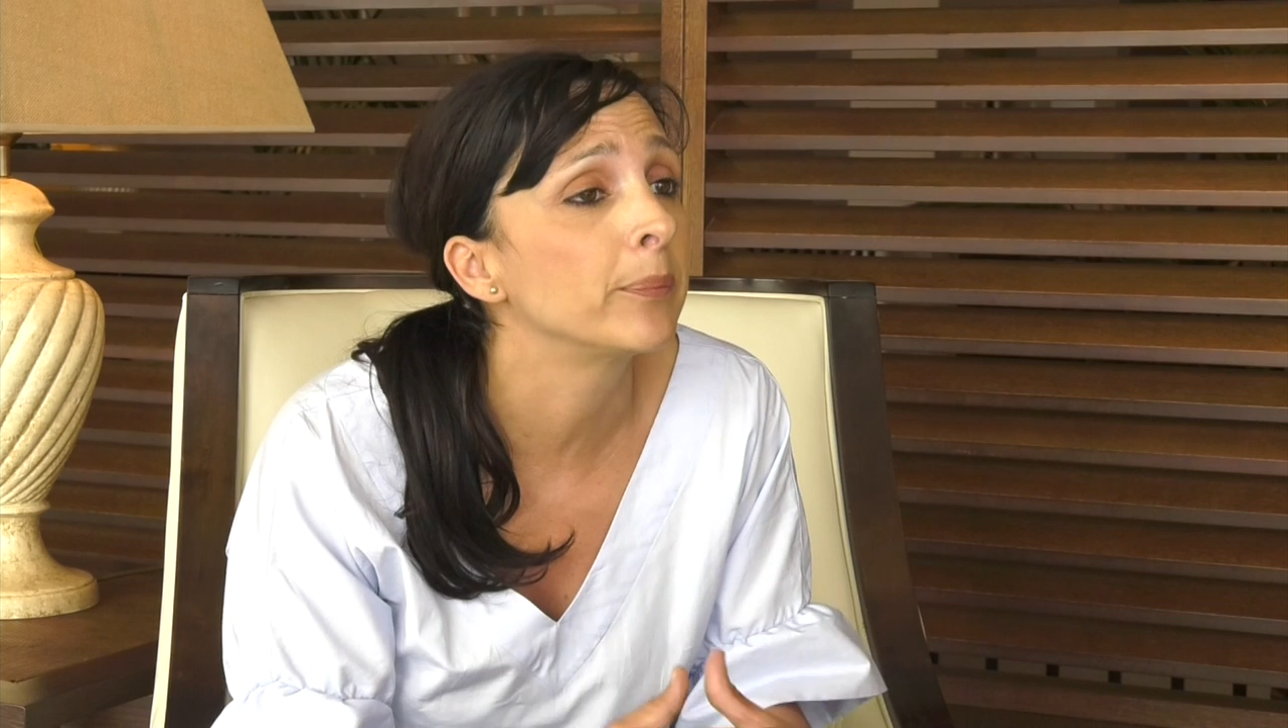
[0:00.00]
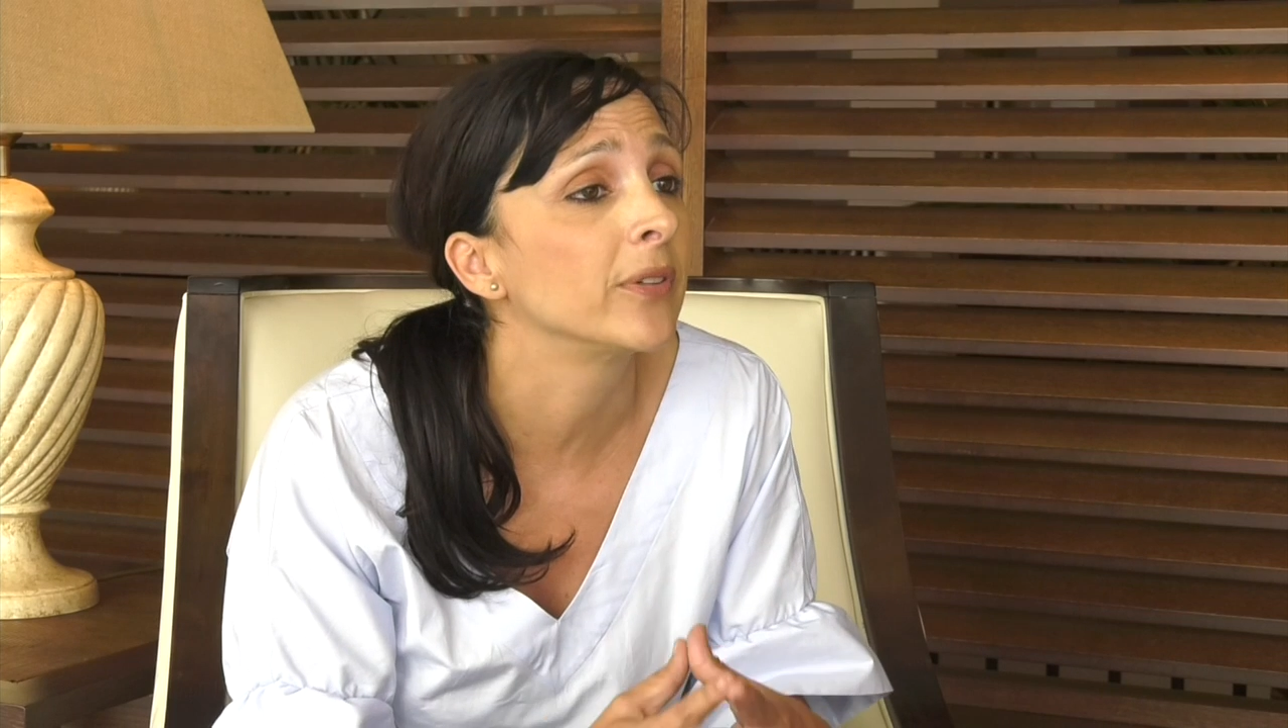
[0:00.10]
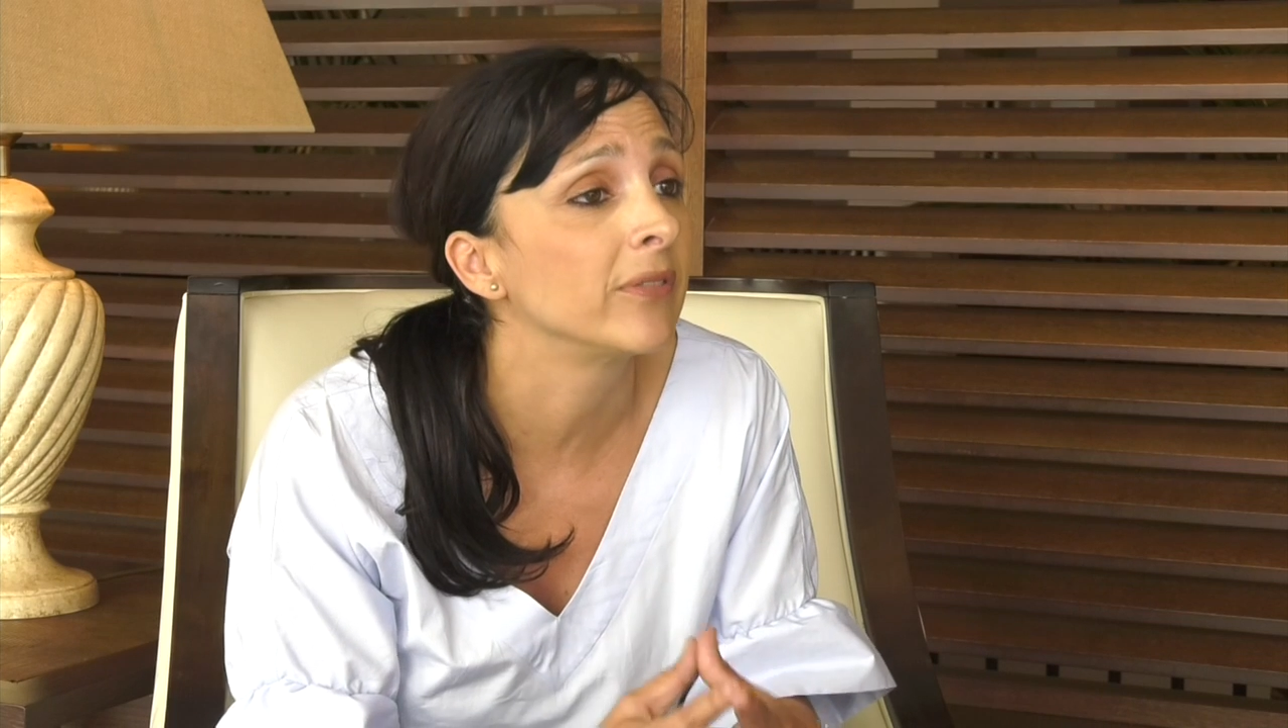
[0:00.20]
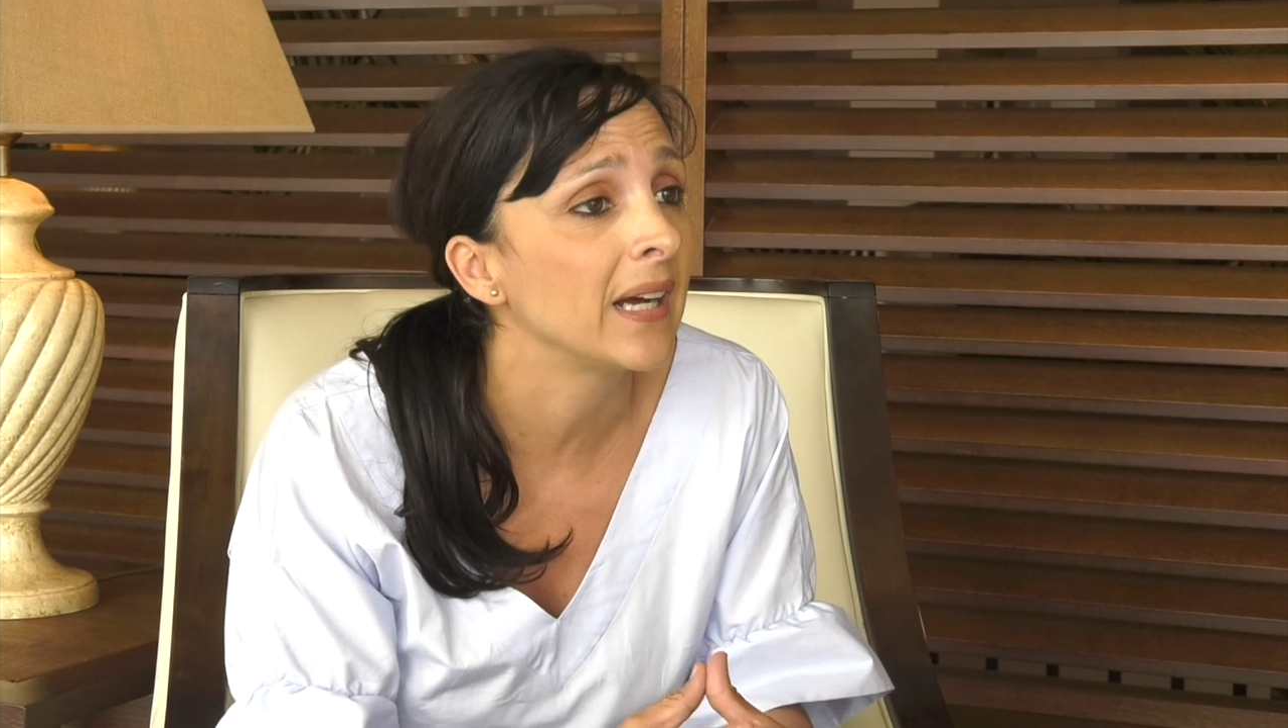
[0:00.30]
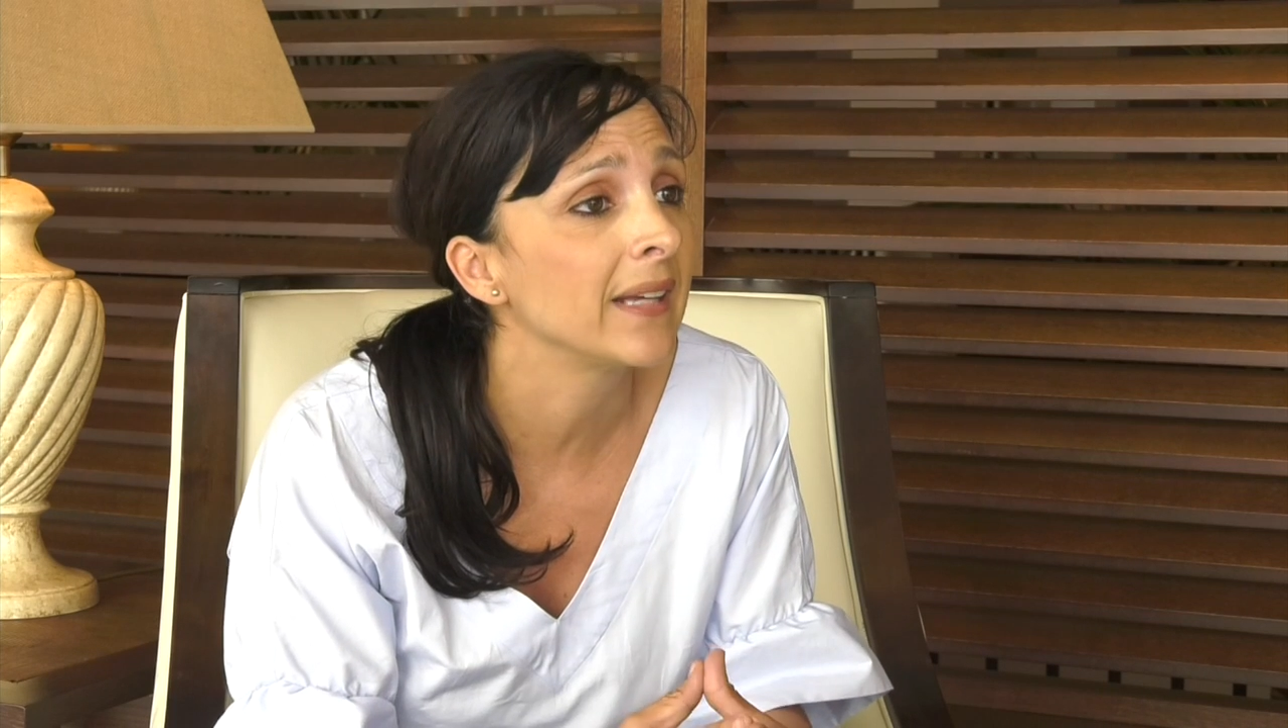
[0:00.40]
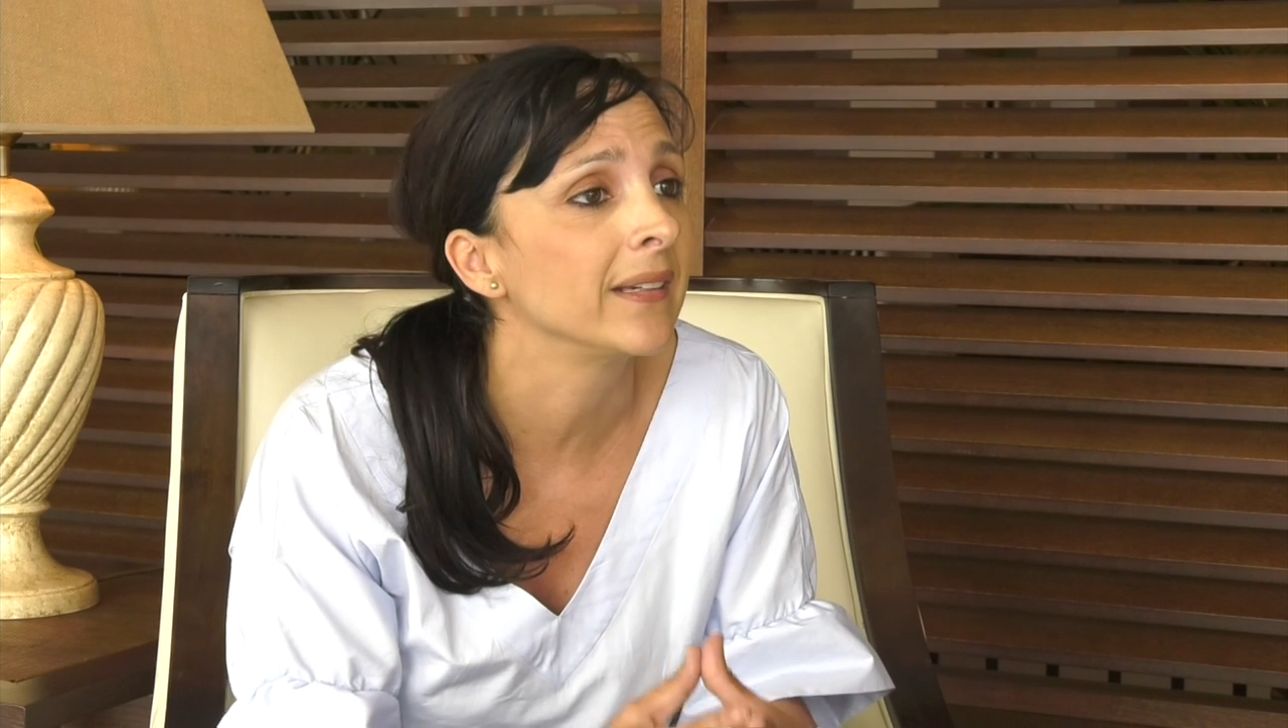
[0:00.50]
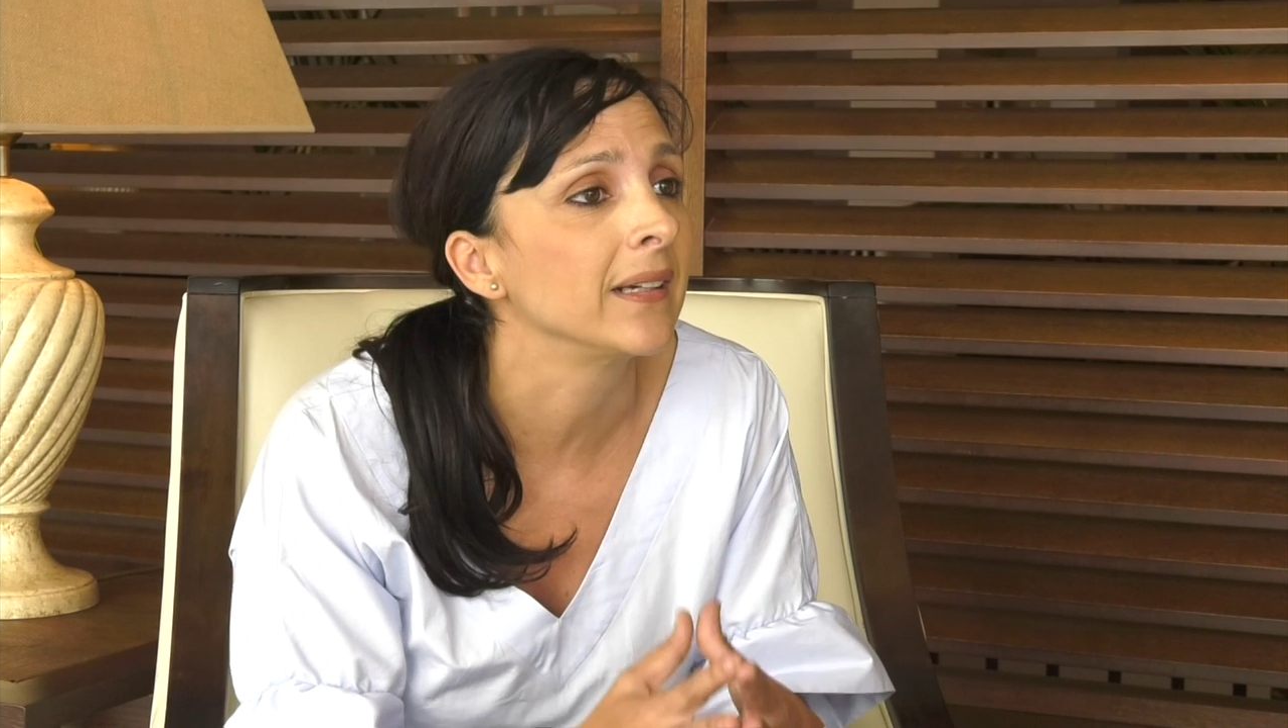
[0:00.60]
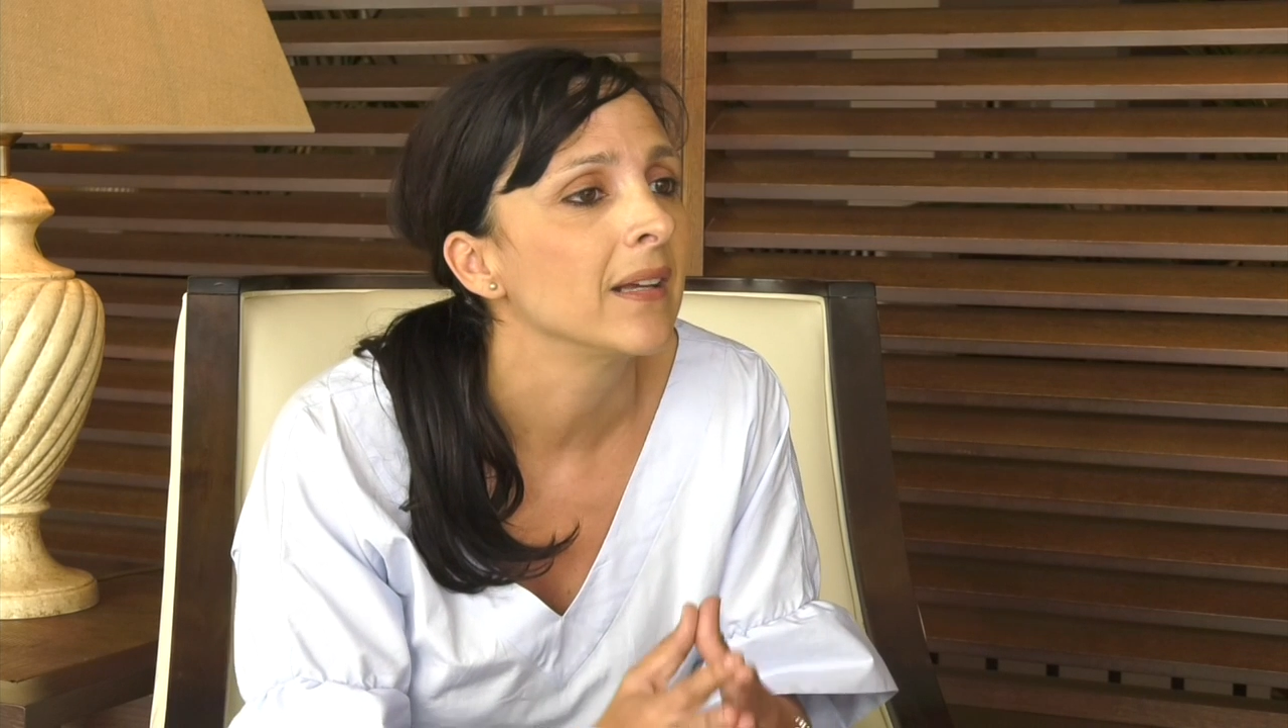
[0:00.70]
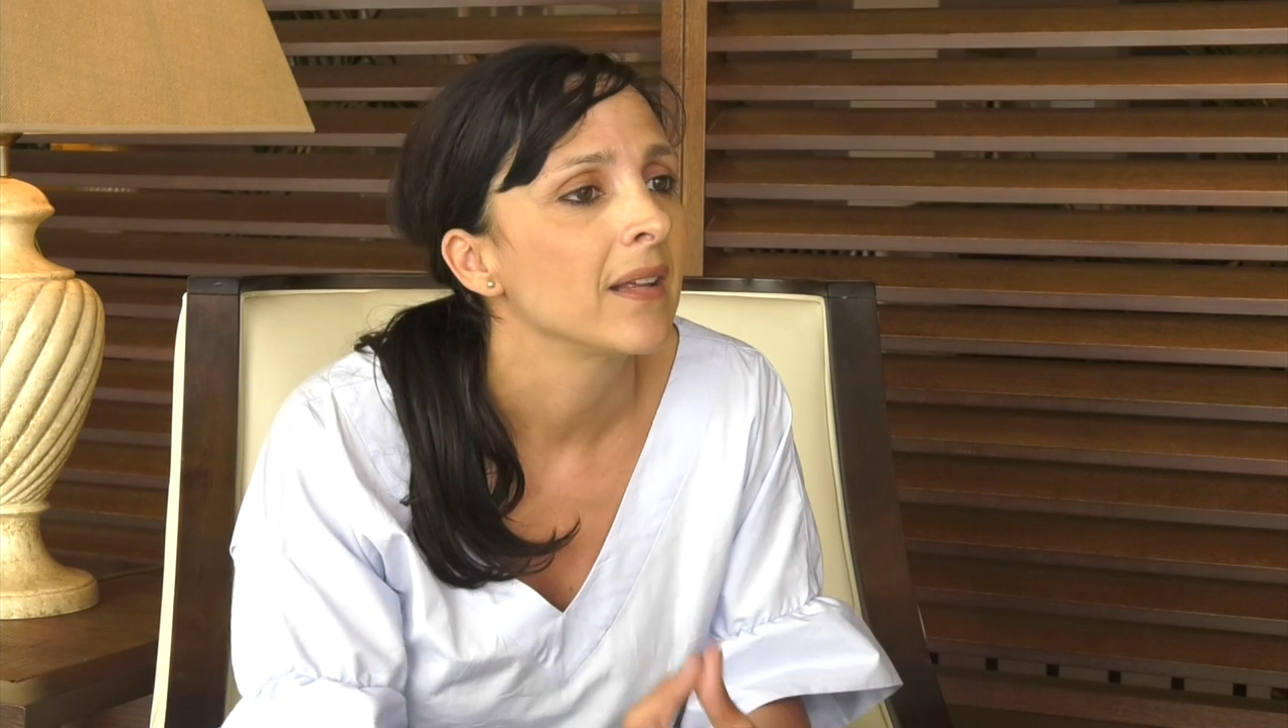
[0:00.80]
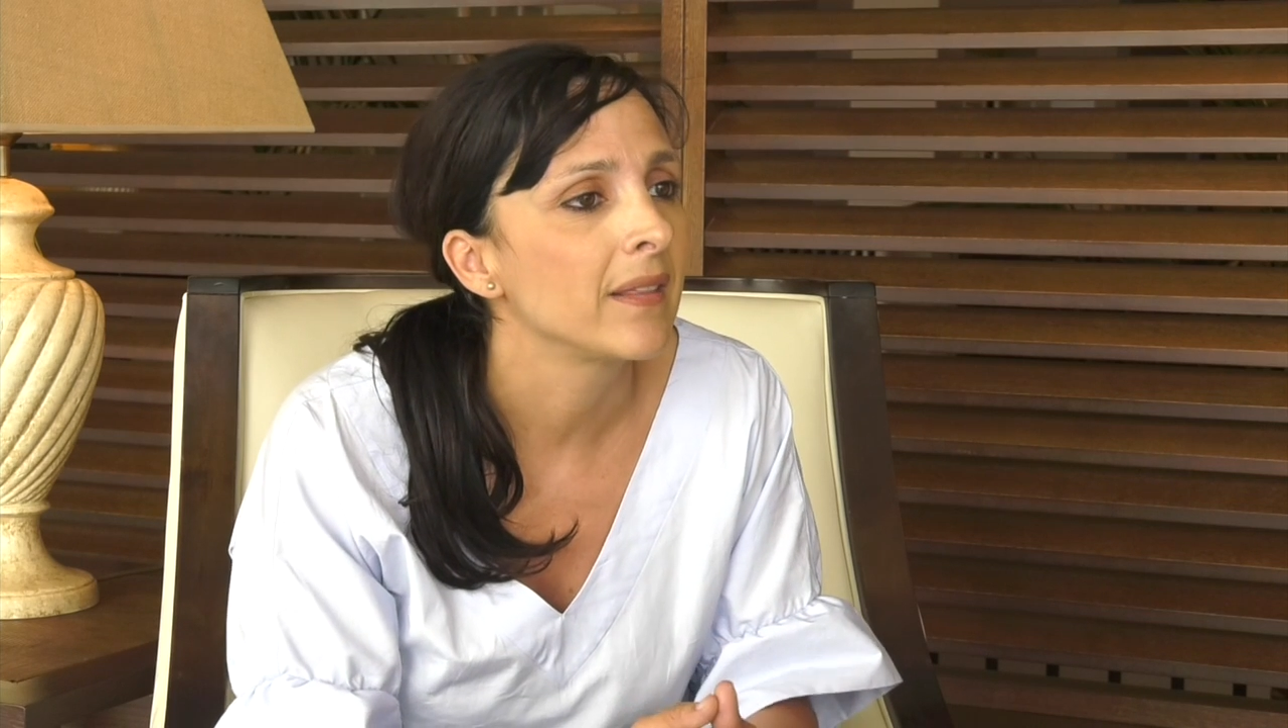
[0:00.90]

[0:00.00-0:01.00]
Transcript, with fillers: providing